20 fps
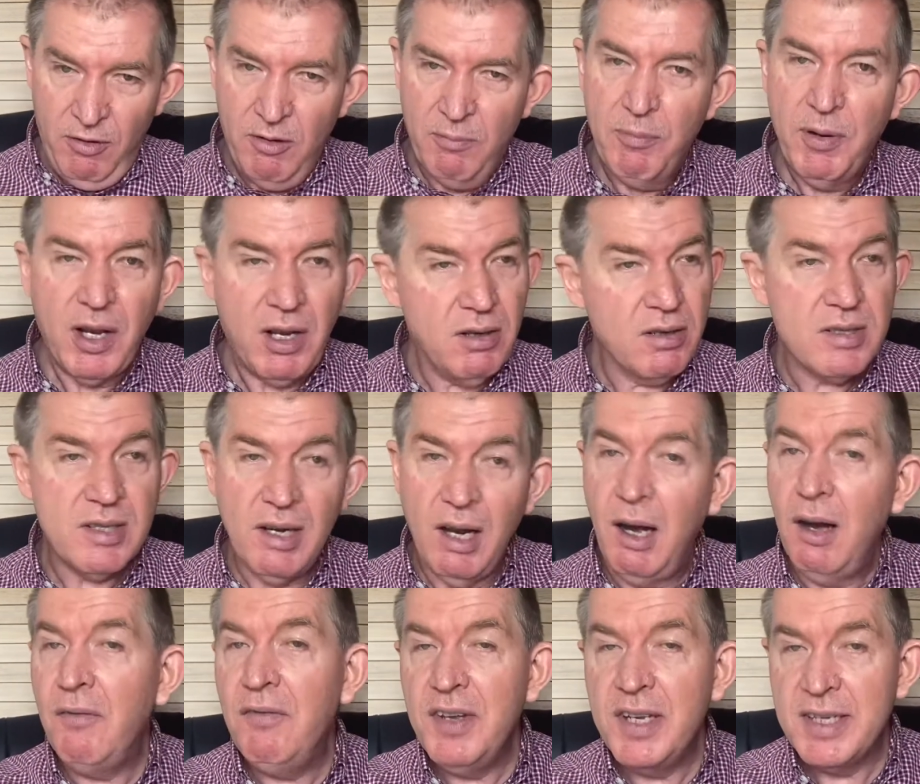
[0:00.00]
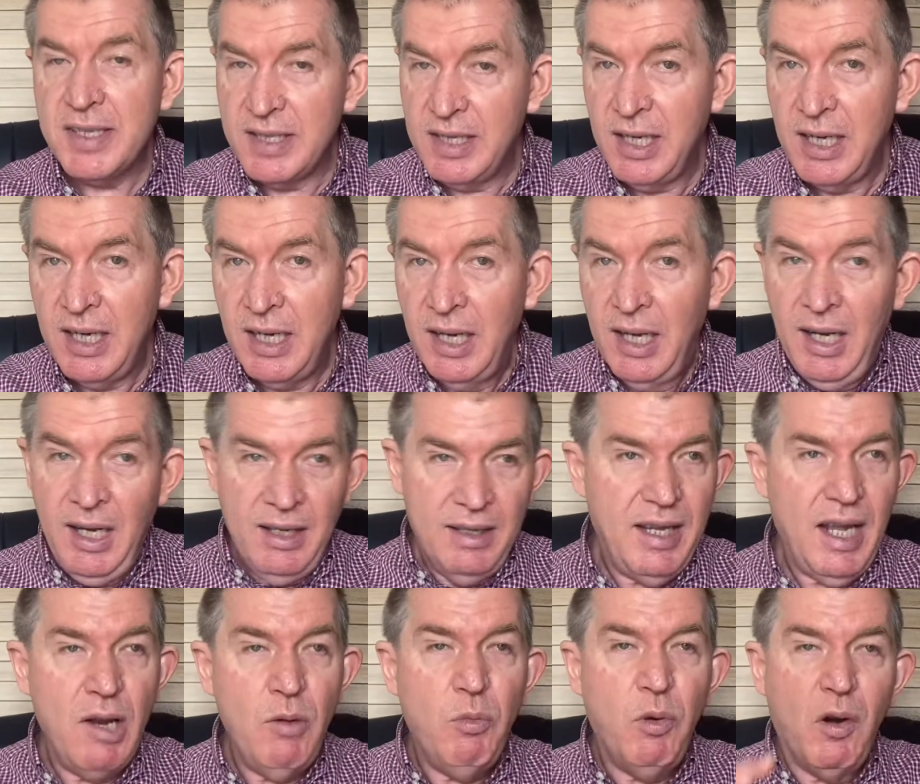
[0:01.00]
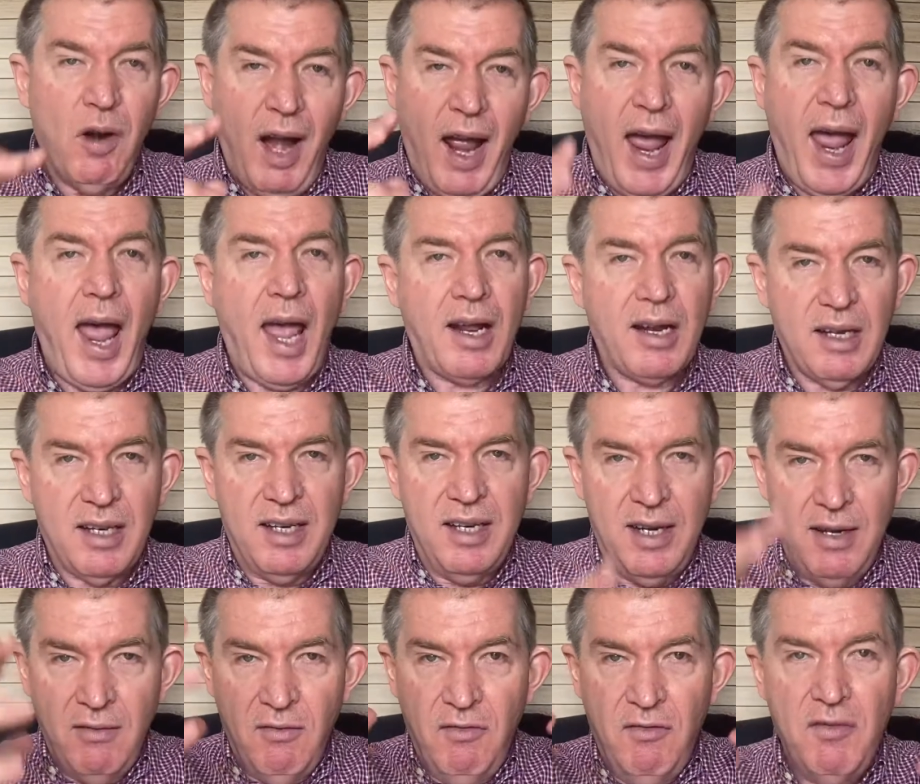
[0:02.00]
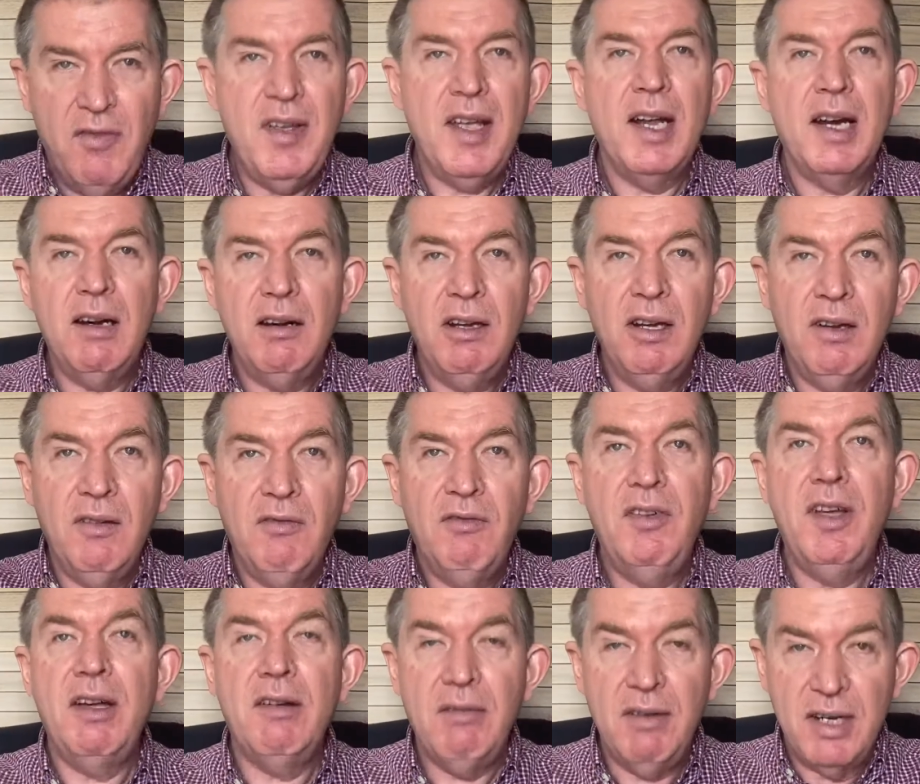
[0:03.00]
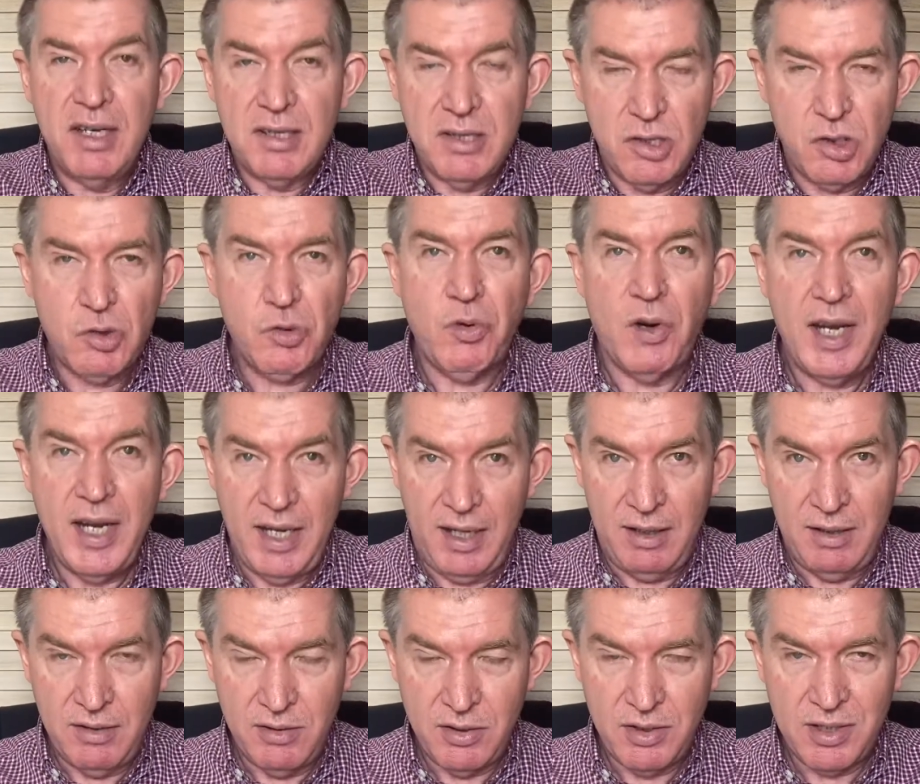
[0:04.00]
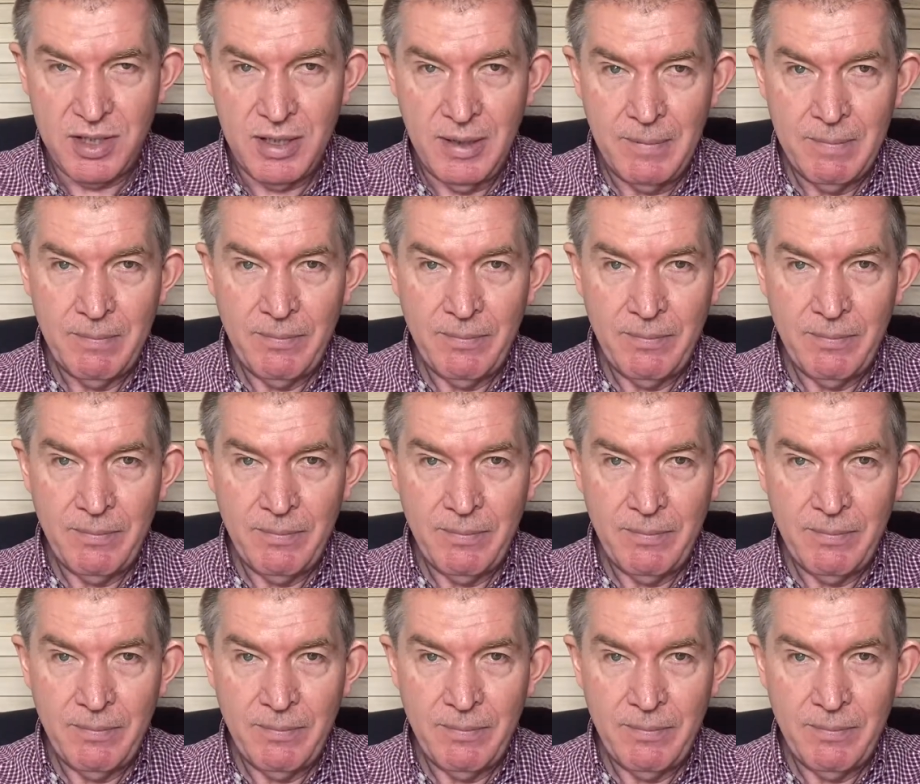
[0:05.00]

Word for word: Because obviously they were acting very, very strange.